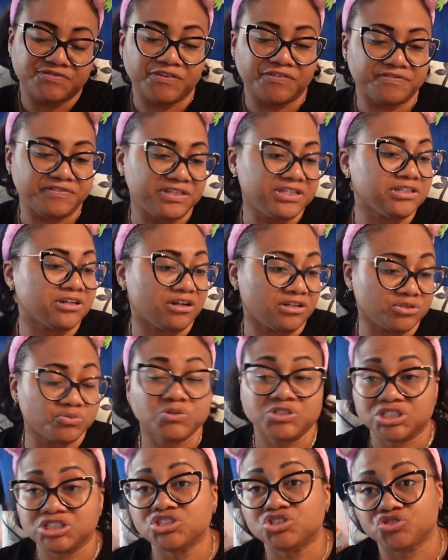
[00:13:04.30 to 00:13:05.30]
$15
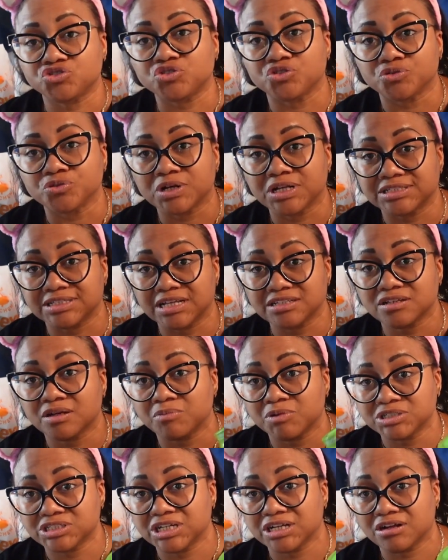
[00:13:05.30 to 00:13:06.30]
which is true because that's how
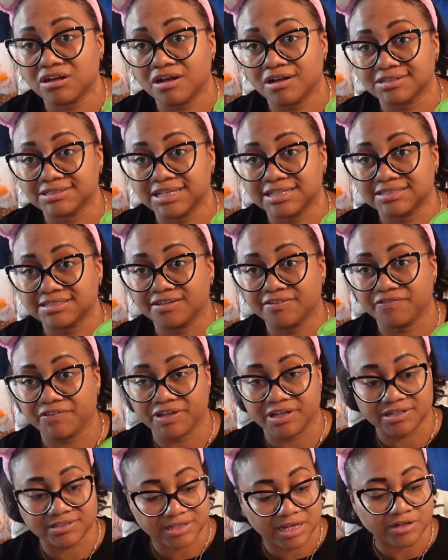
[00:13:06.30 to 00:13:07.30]
much it costs at
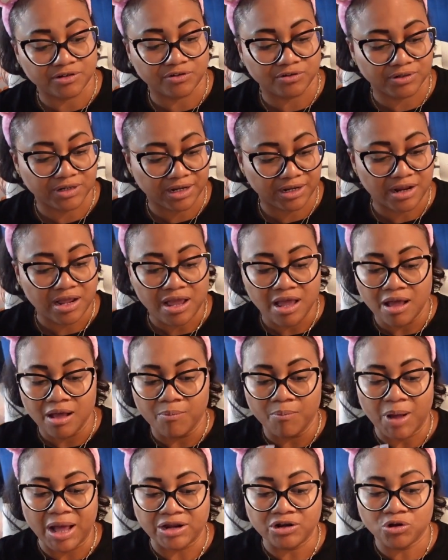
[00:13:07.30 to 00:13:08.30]
CVS I know that
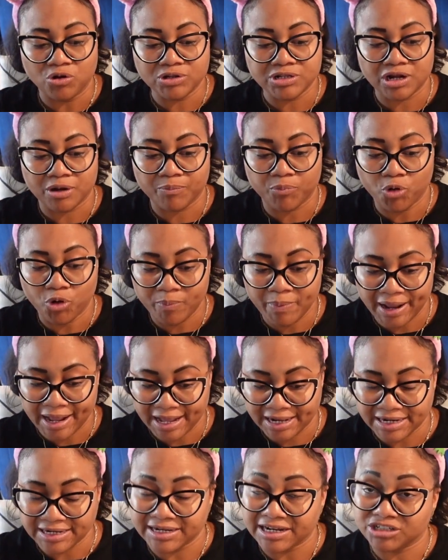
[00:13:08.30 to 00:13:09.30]
I know their
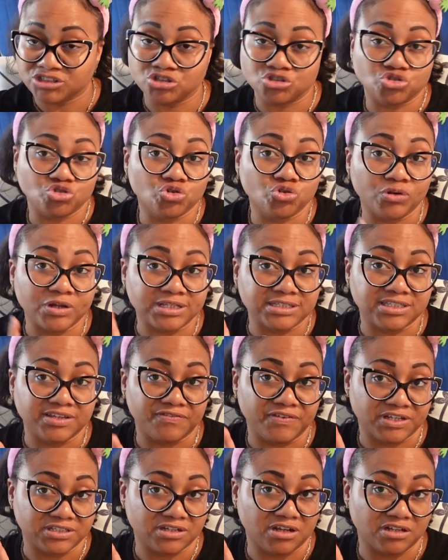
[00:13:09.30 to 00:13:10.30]
probiotic nature's truth in
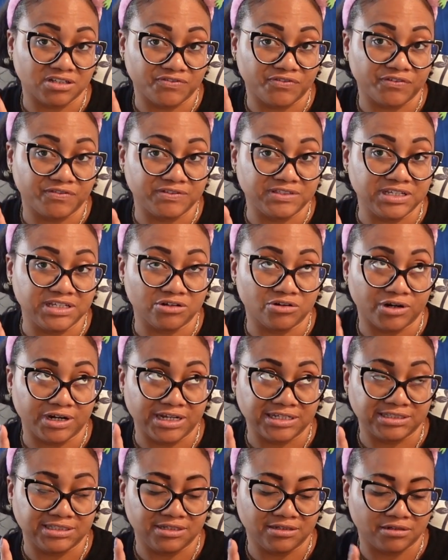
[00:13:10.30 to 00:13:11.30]
CVS costs 15 or
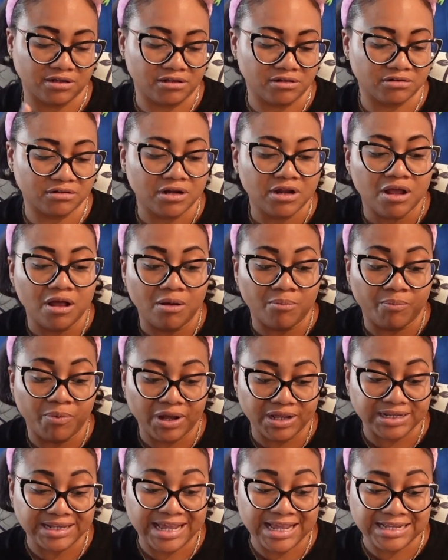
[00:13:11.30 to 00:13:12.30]
$18
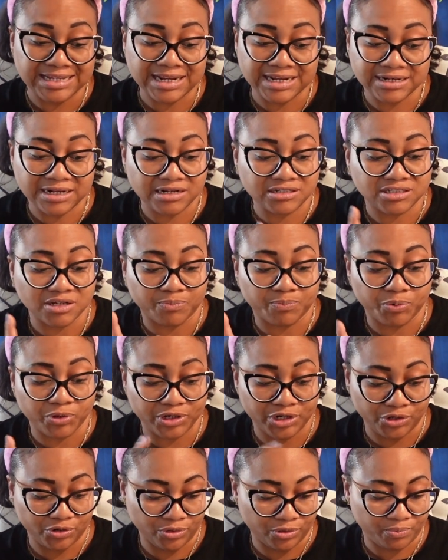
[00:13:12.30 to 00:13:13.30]
but $8.99 is a
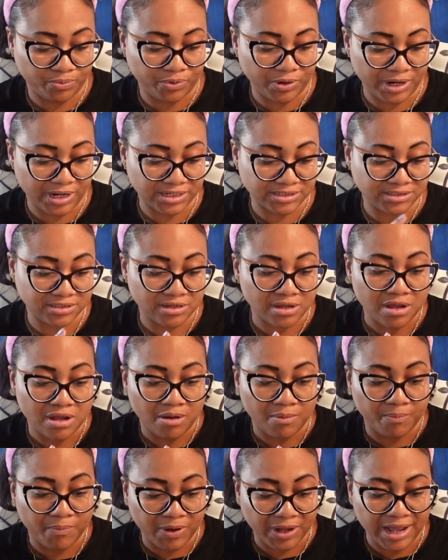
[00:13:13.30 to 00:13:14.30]
pretty good price
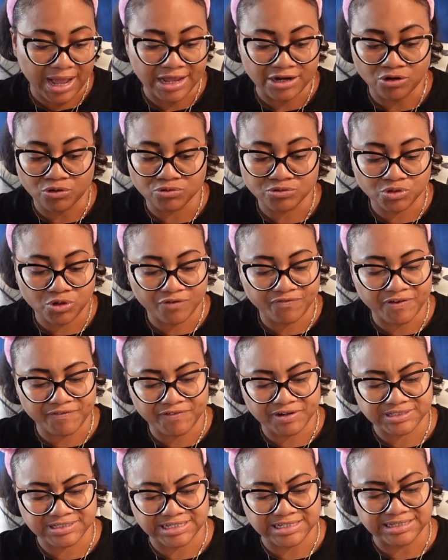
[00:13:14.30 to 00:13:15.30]
but I don't know if I've
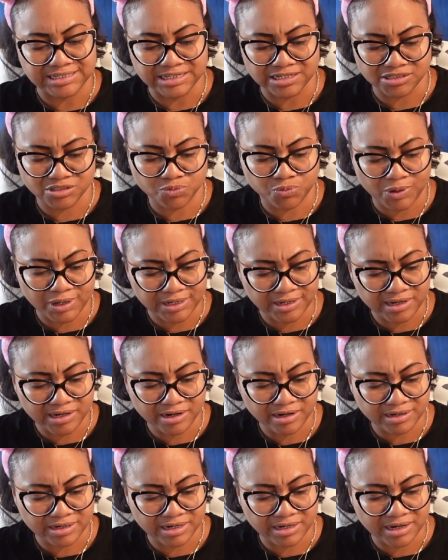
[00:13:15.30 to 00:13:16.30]
ever seen this one
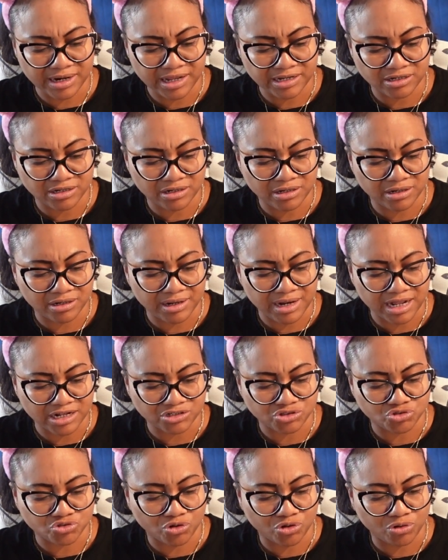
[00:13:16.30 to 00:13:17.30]
there, the, nat the
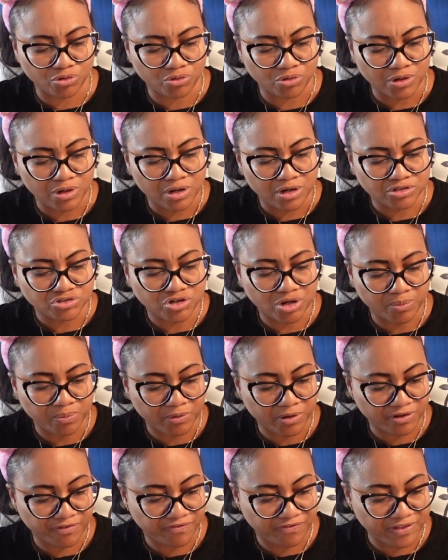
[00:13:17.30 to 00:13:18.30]
natural
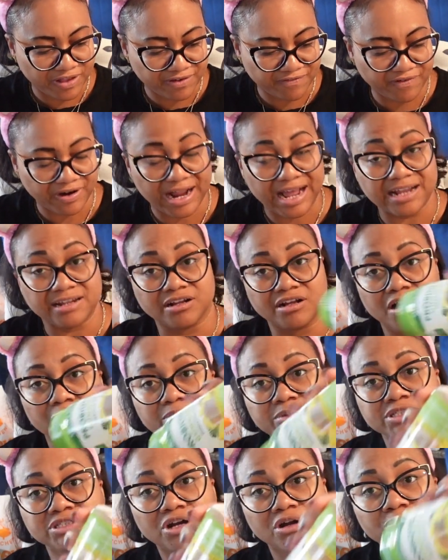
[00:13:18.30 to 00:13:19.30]
tropical flavor. And the
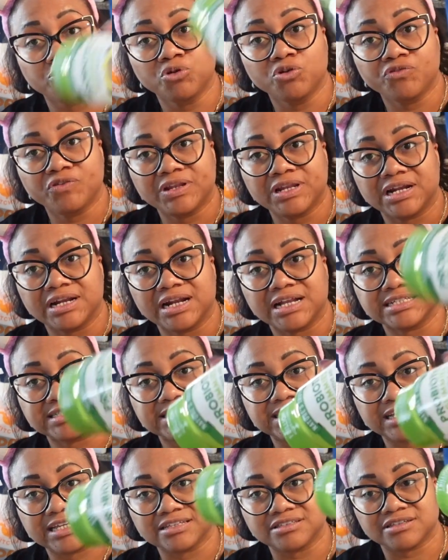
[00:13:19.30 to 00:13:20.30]
gummies are moving and not
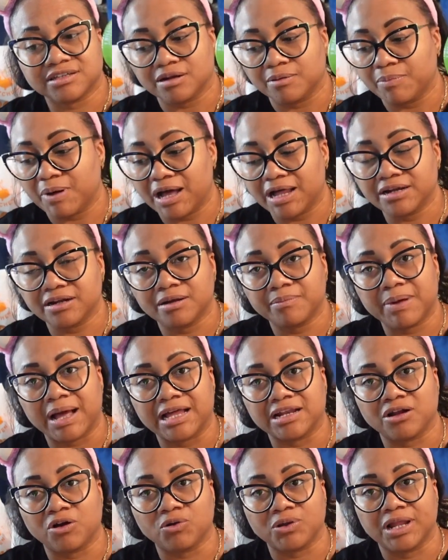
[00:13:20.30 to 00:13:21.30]
sticking to the bottom. I
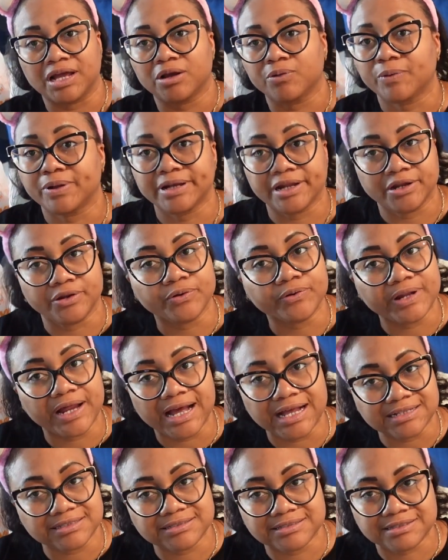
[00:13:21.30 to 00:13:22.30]
don't like when they do
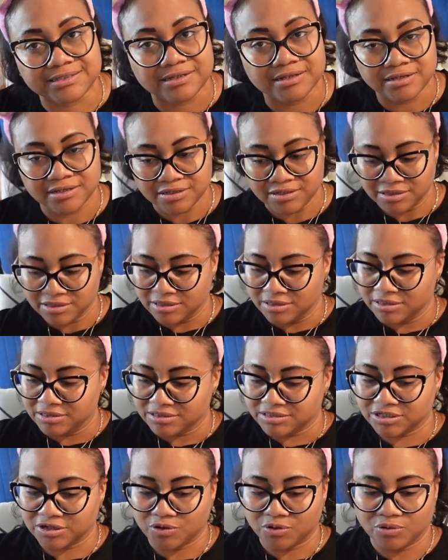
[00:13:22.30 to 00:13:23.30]
that.
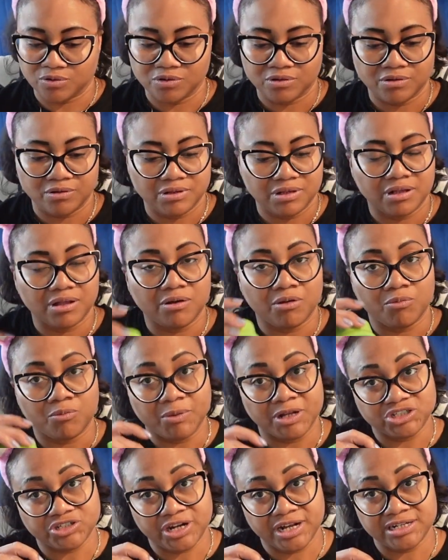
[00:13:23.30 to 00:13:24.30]
So I'm
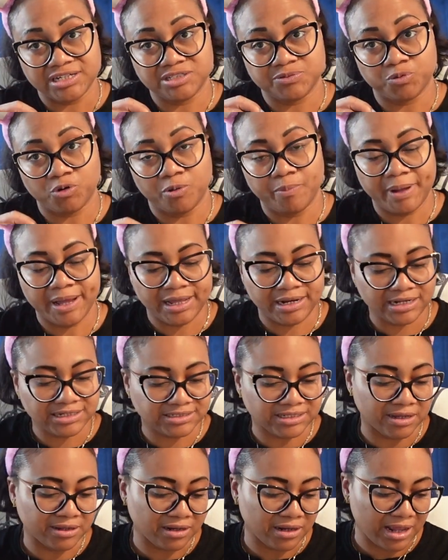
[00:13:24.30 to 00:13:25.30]
going to try these
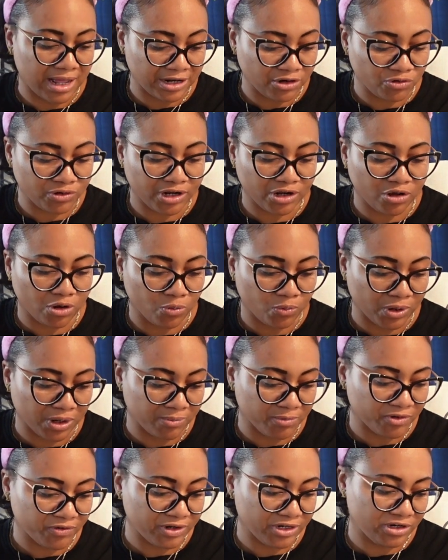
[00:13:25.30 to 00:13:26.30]
probiotics. I know they're going to work.
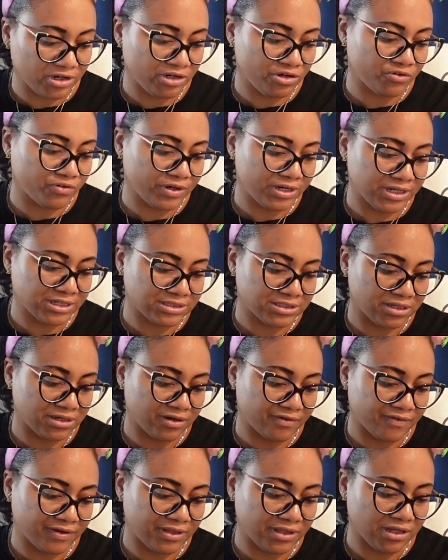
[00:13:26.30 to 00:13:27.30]
I read the ingredients and
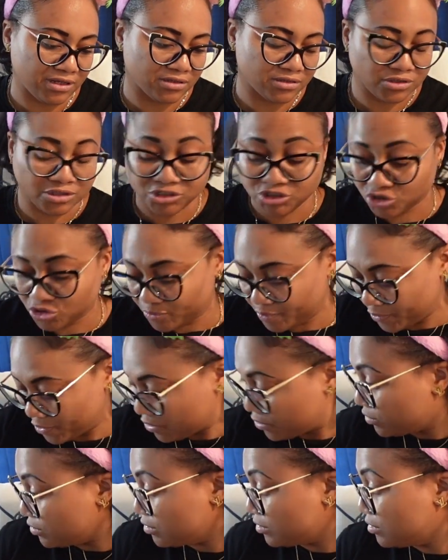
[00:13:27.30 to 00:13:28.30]
everything. So it should be
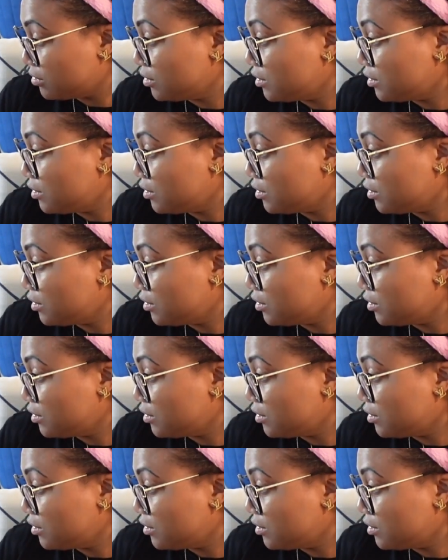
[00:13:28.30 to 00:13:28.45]
good.